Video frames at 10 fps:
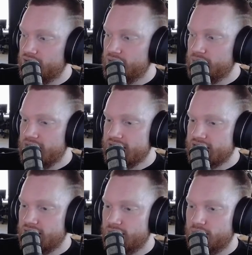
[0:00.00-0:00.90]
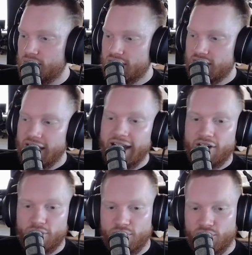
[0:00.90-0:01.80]
It makes them
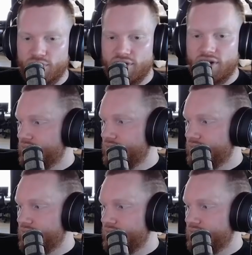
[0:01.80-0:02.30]
care more.